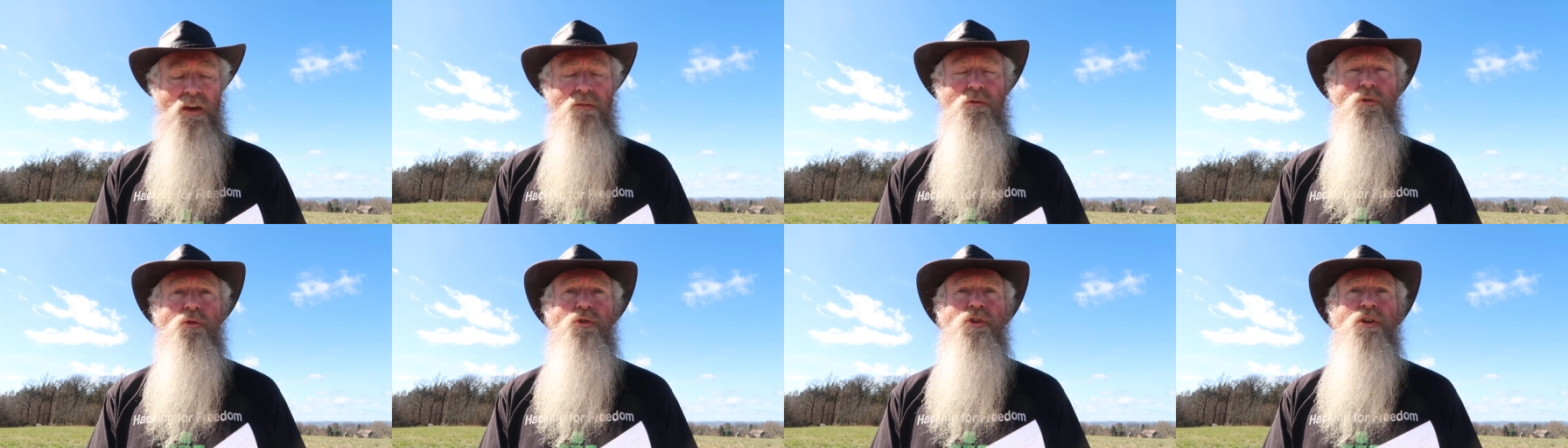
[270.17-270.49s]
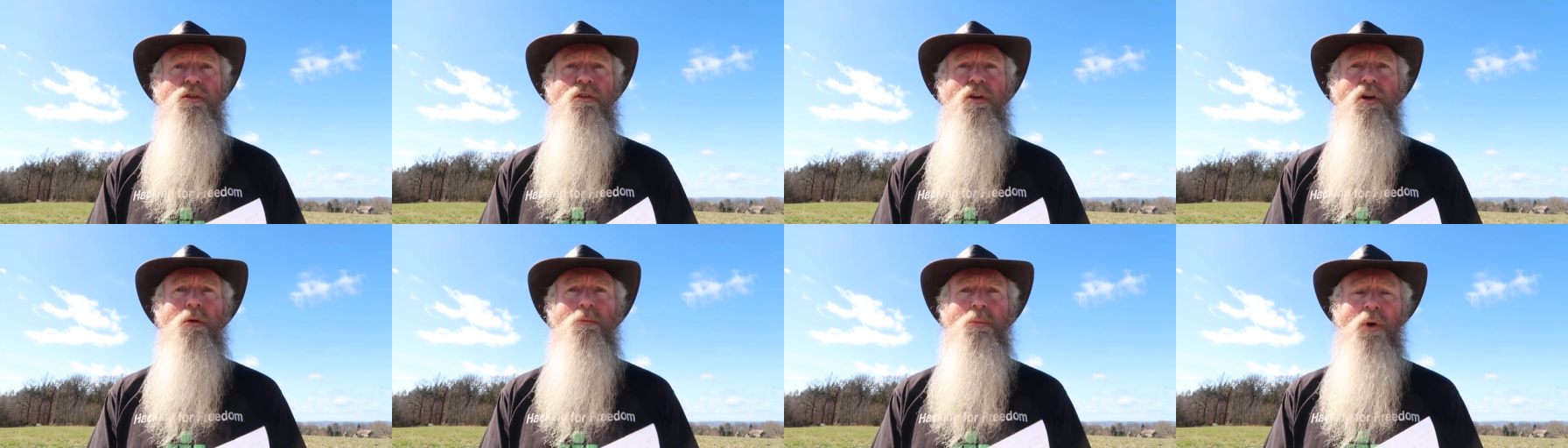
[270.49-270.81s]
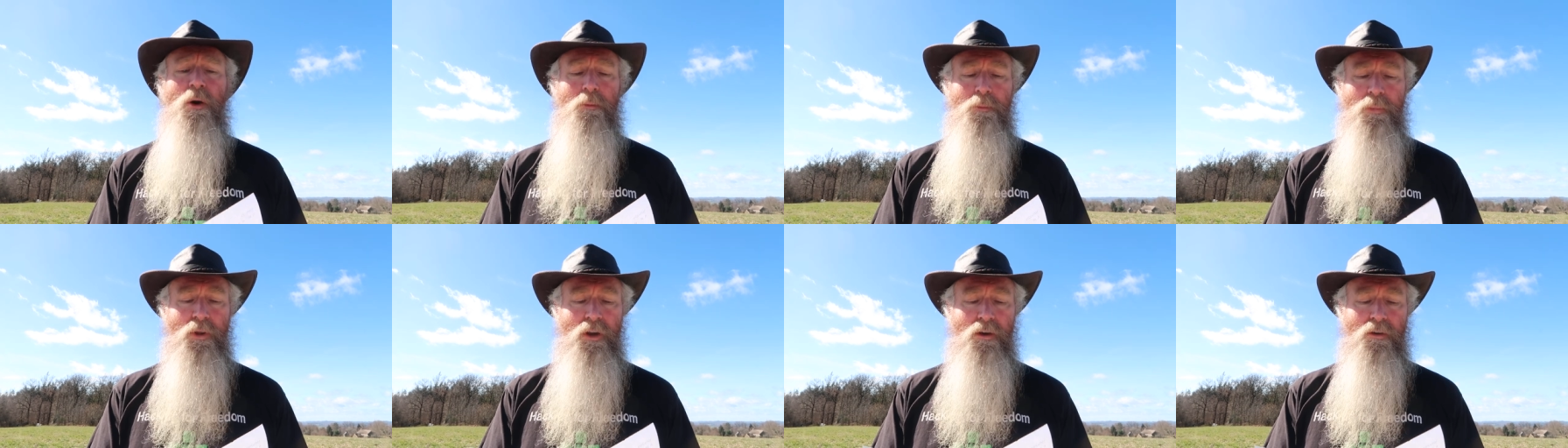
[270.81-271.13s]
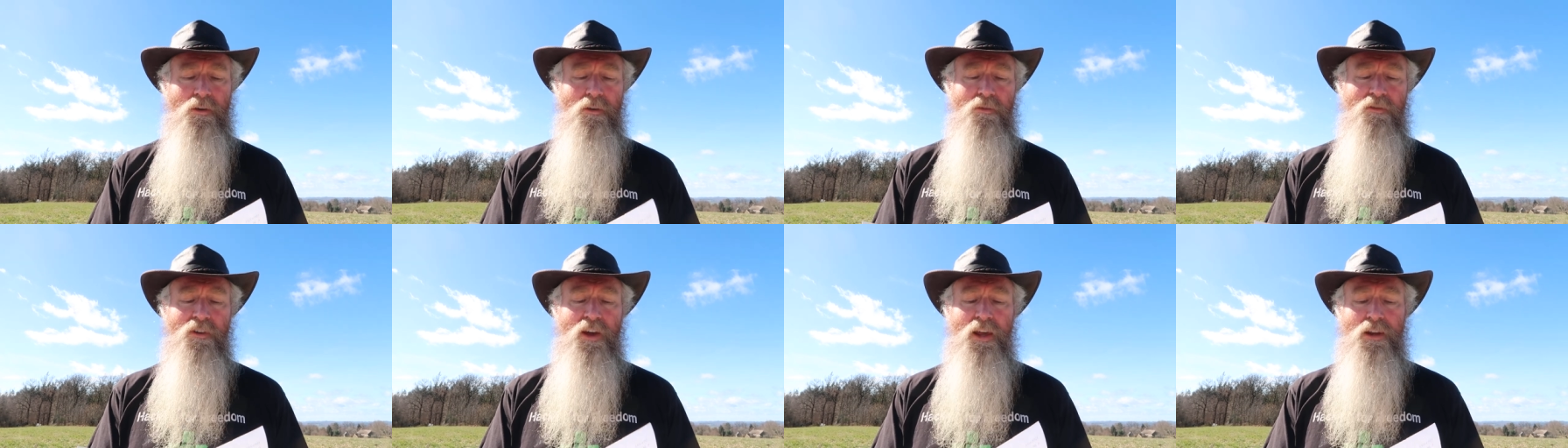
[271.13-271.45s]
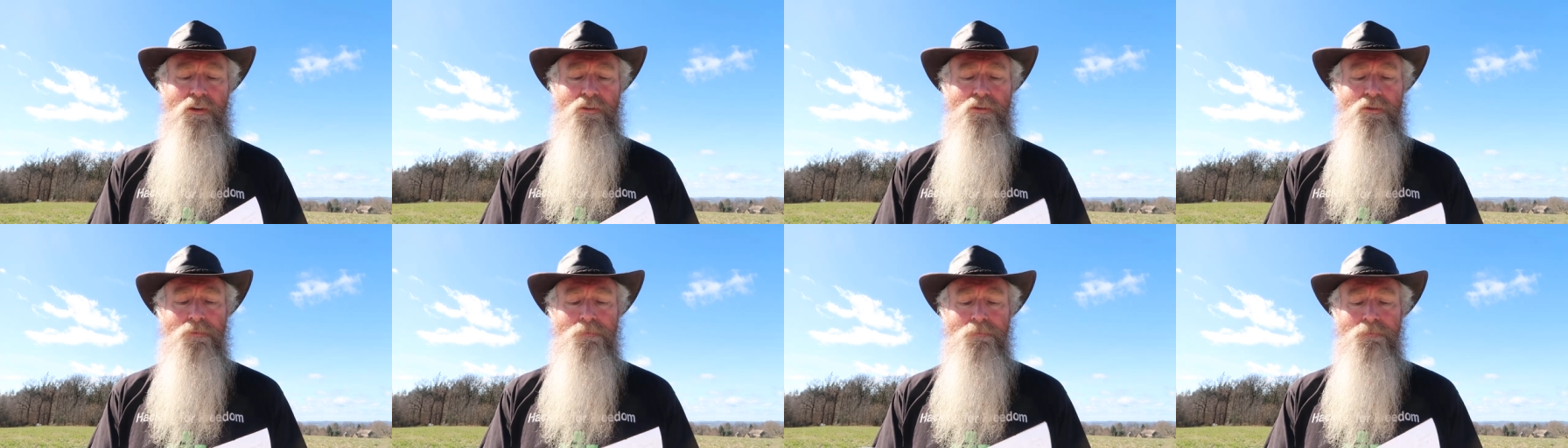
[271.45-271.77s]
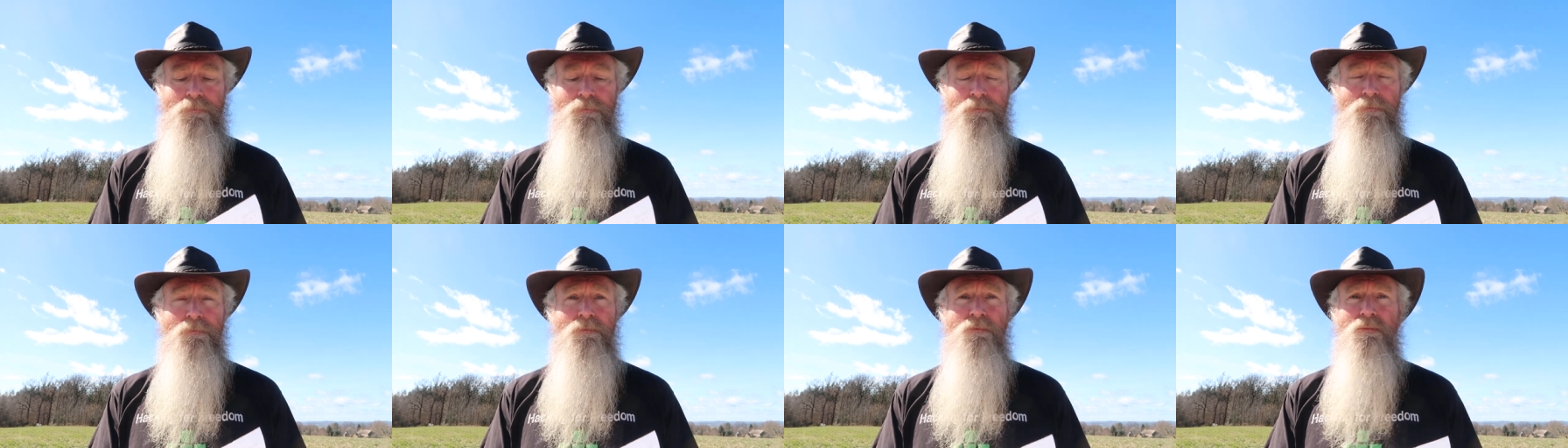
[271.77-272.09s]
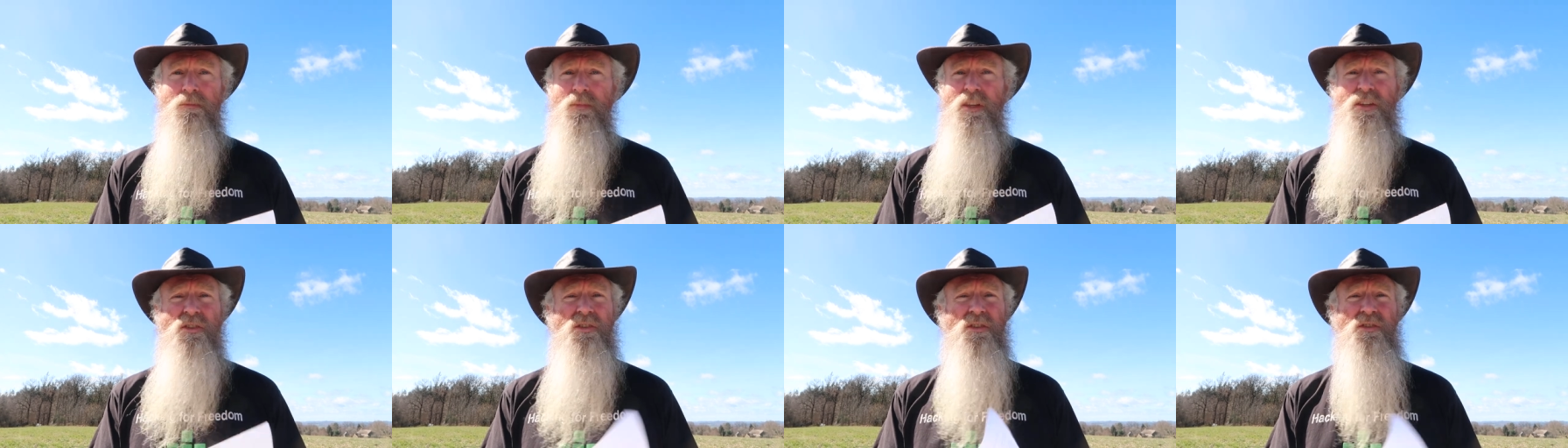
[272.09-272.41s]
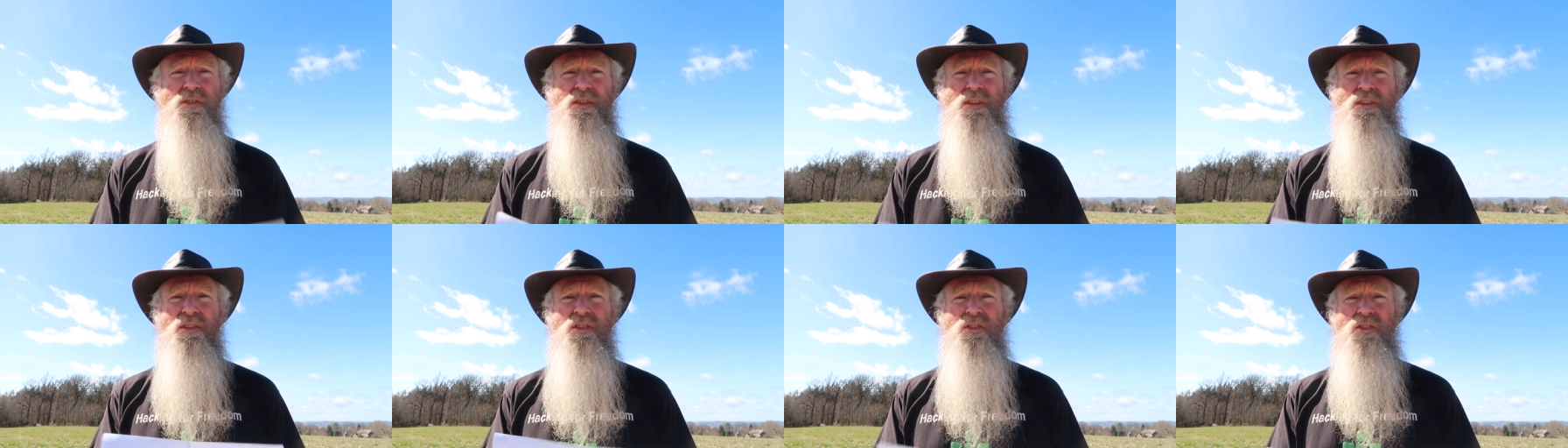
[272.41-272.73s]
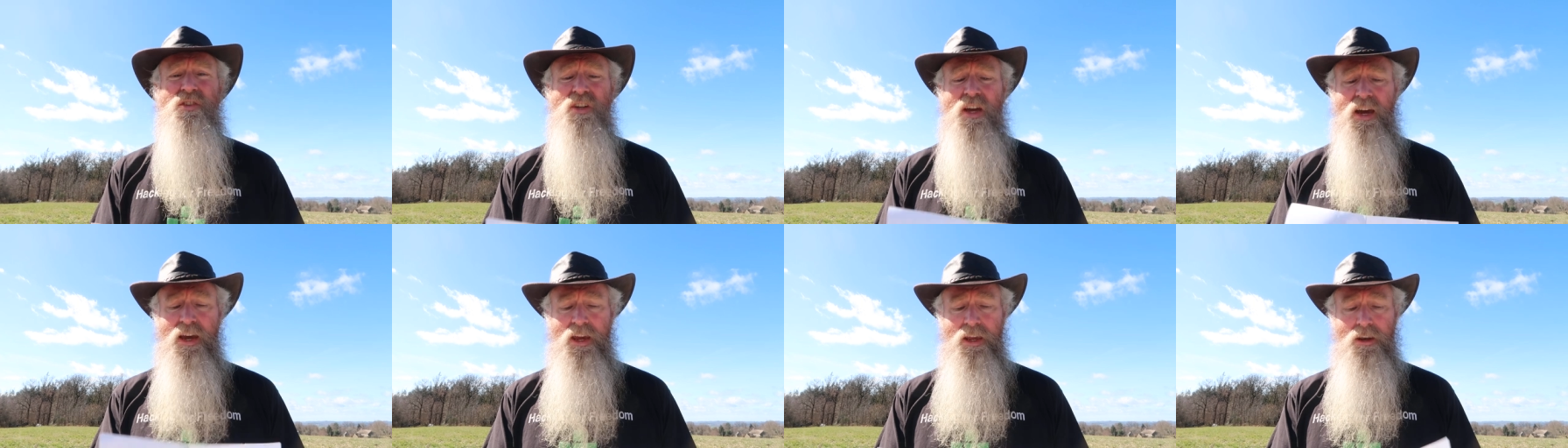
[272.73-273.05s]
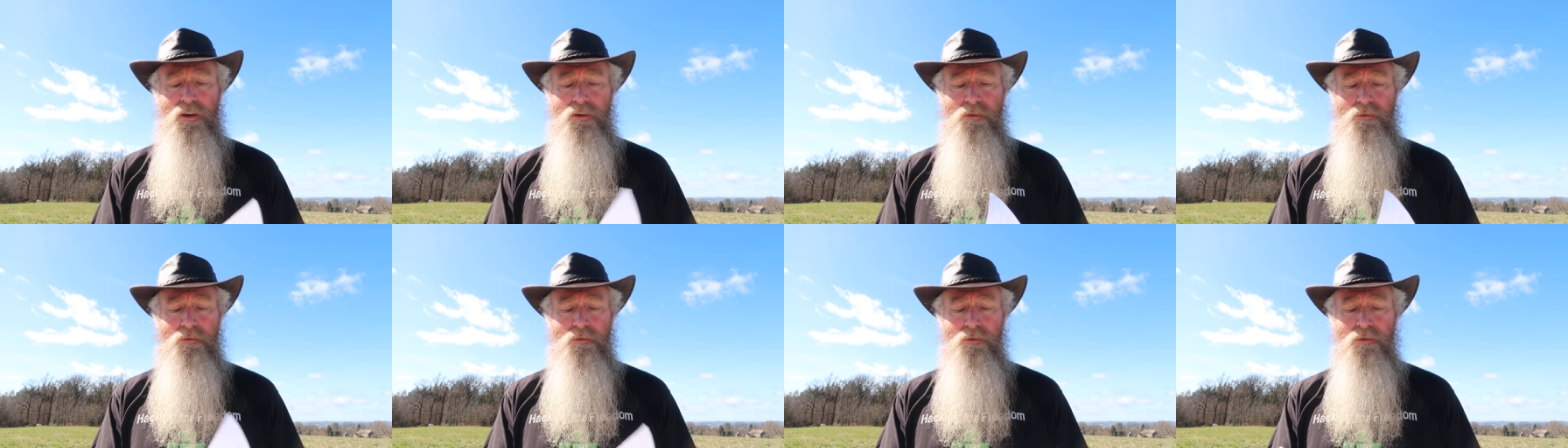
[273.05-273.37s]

level during a popular event. This is insane.